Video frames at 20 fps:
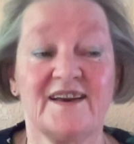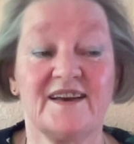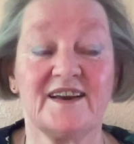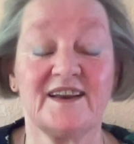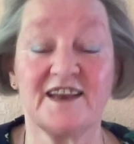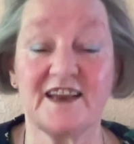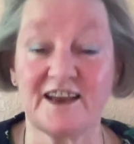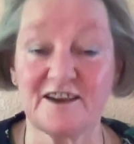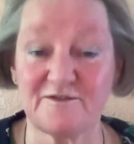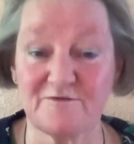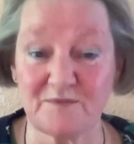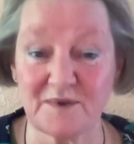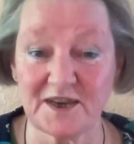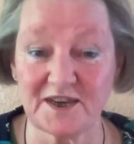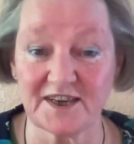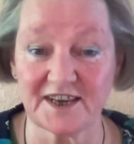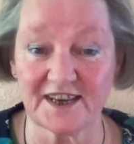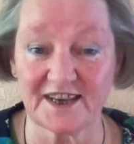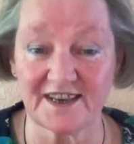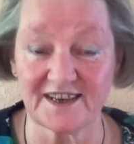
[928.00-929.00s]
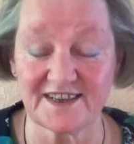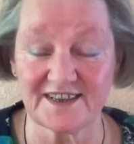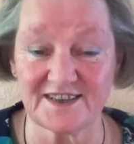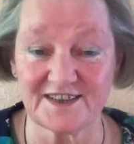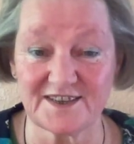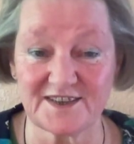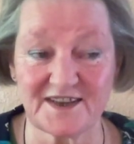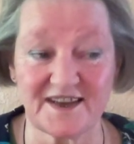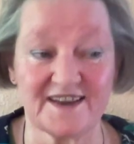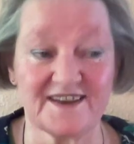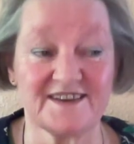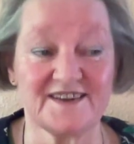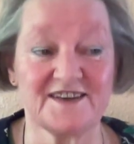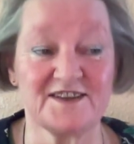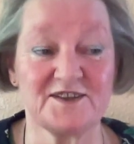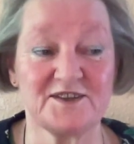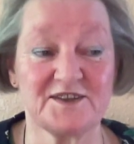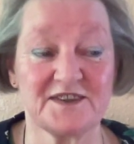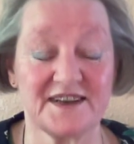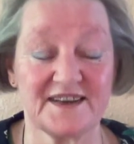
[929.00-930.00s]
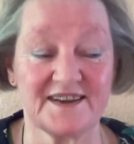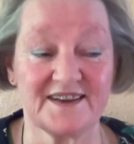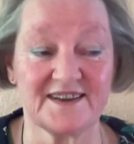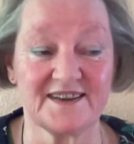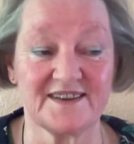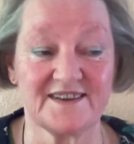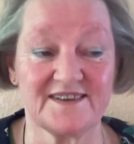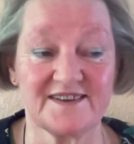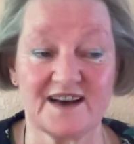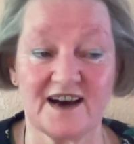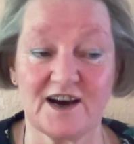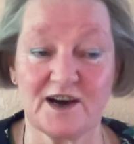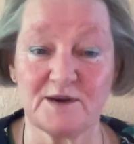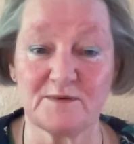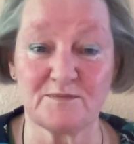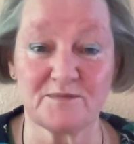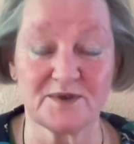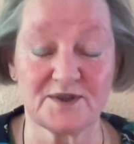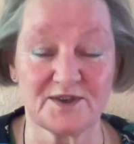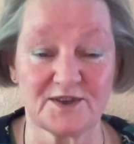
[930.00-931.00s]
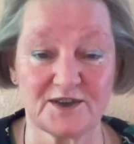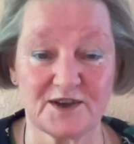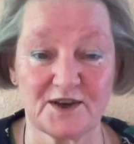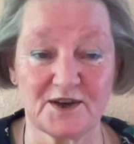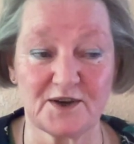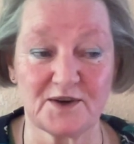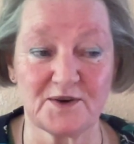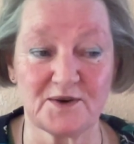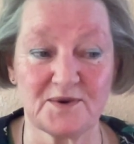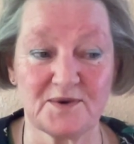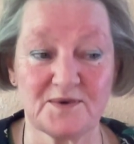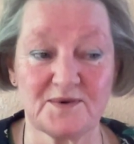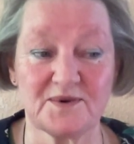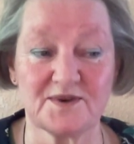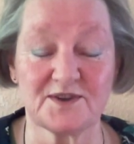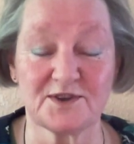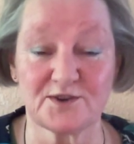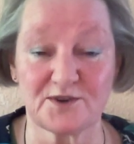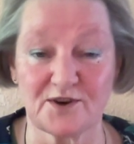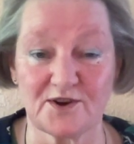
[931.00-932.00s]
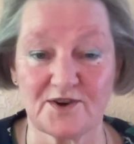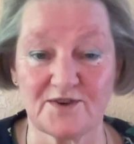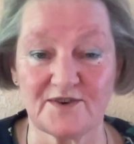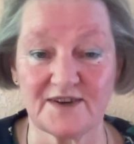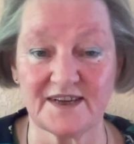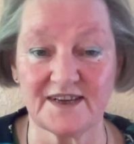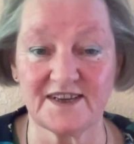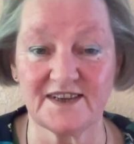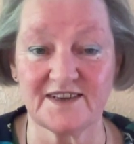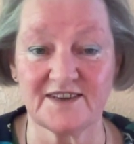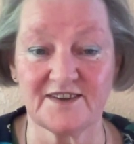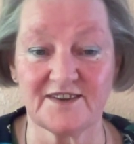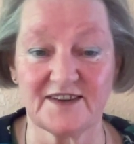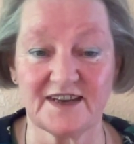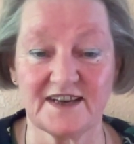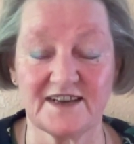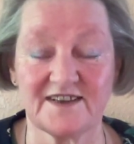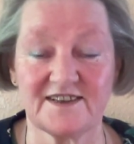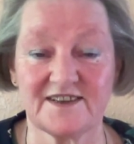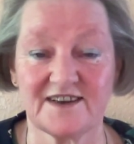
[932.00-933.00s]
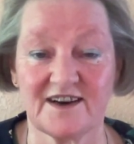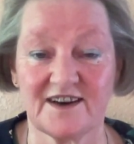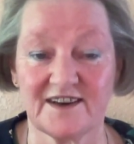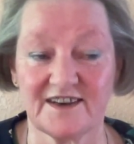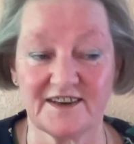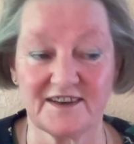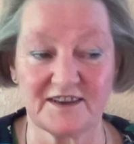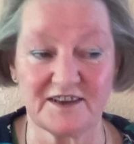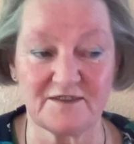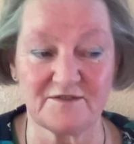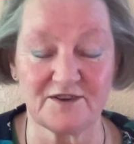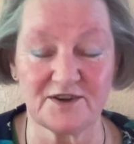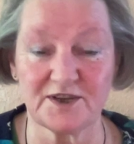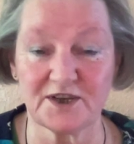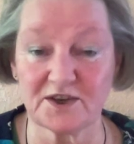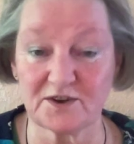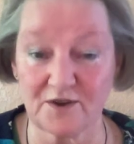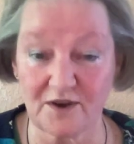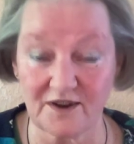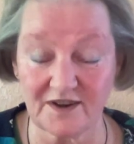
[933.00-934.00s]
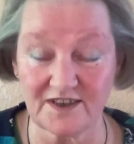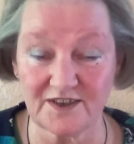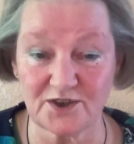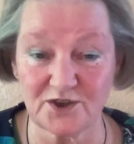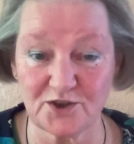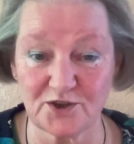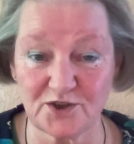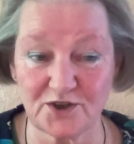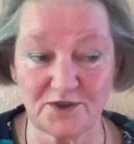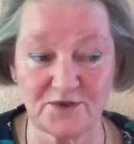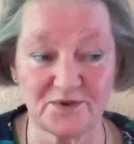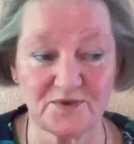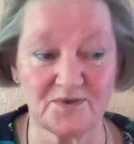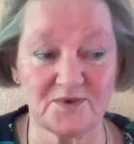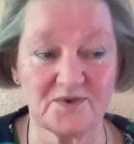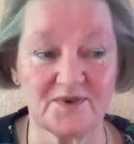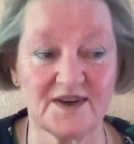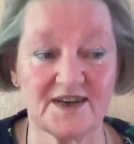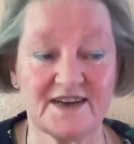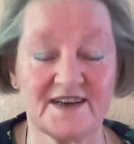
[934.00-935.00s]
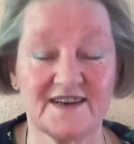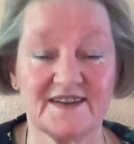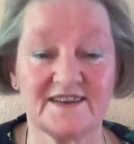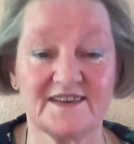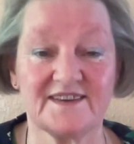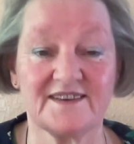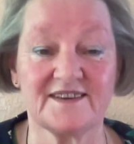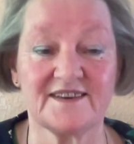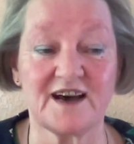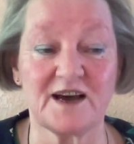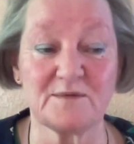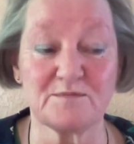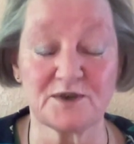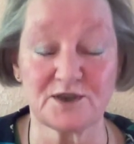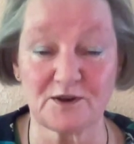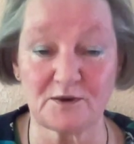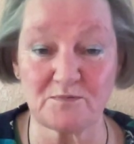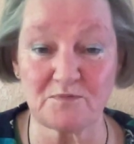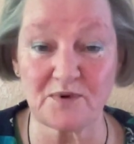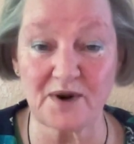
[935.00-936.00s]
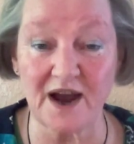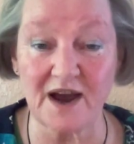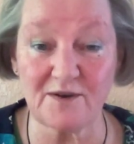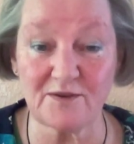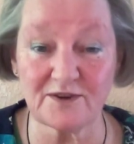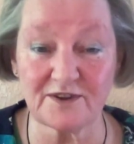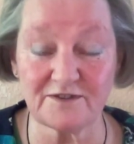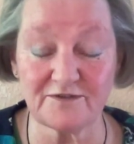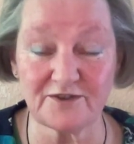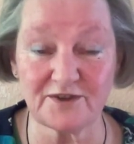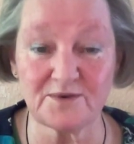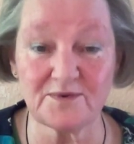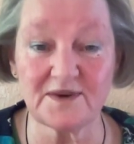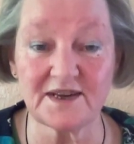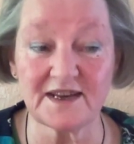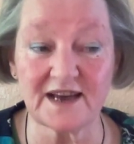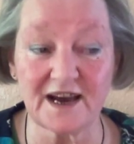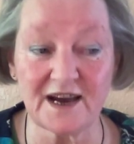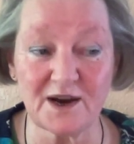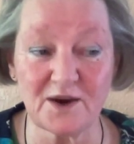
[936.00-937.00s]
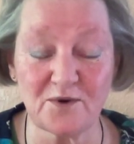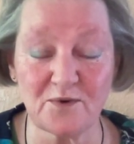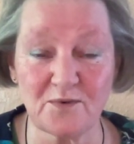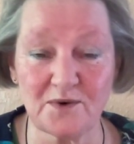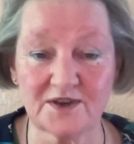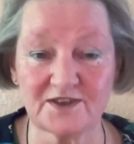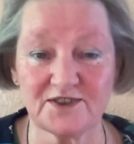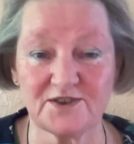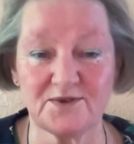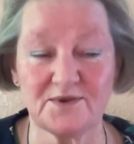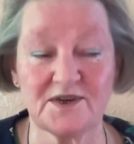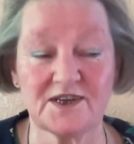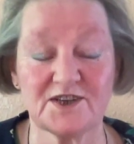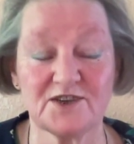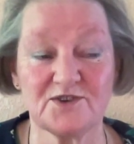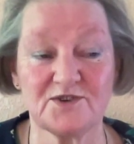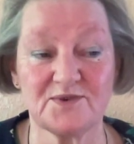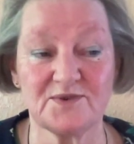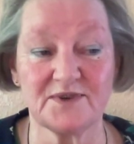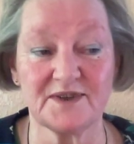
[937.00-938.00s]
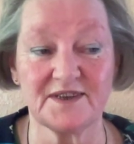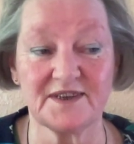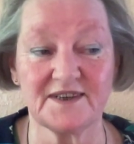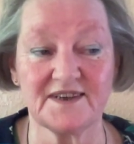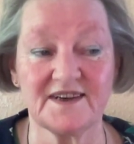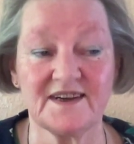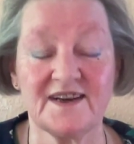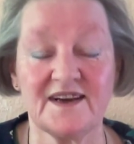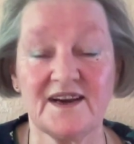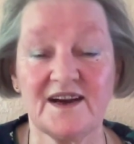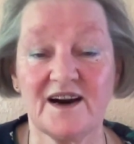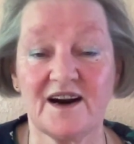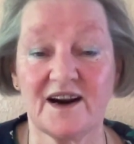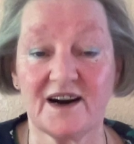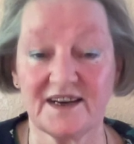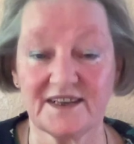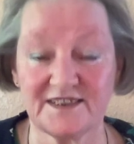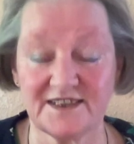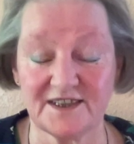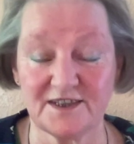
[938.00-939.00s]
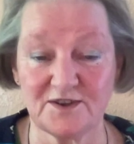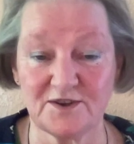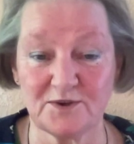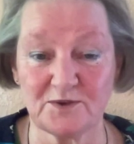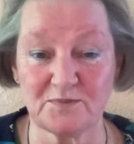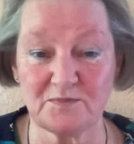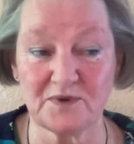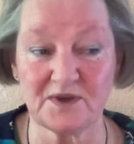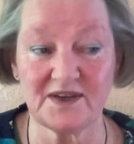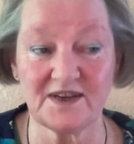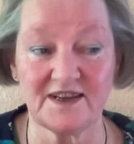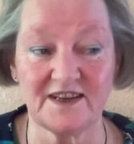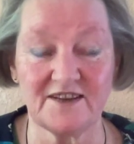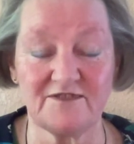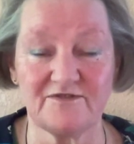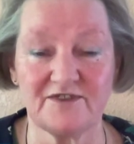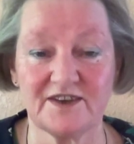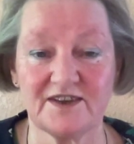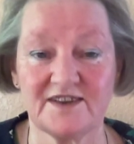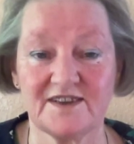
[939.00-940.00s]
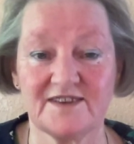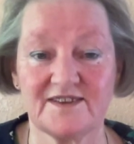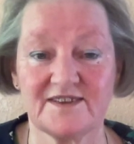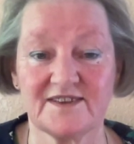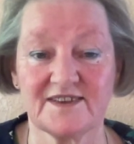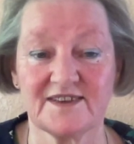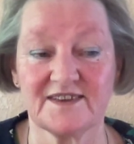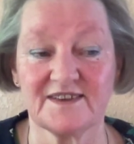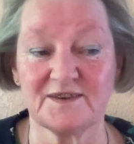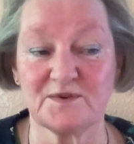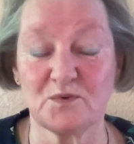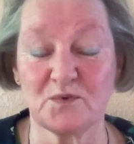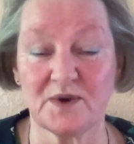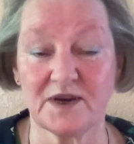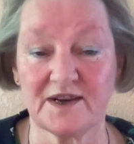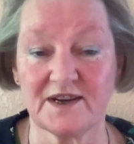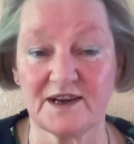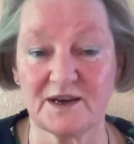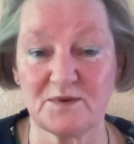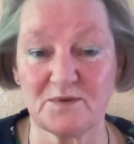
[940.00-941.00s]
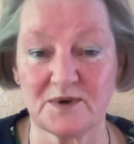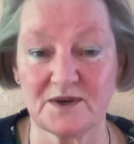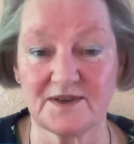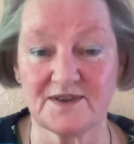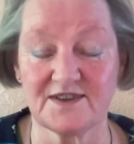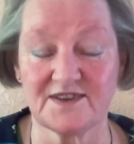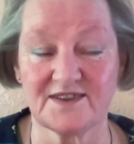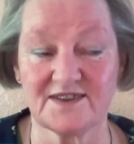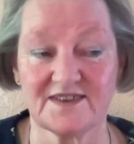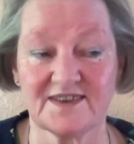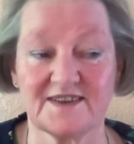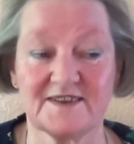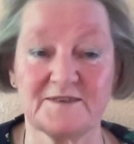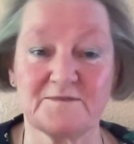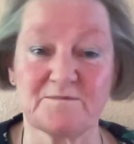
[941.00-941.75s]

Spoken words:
he gave me a kiss and he said, "I'm so sorry that I never acknowledged you, and I'm so proud of you now, what you are doing. I did not believe it when I was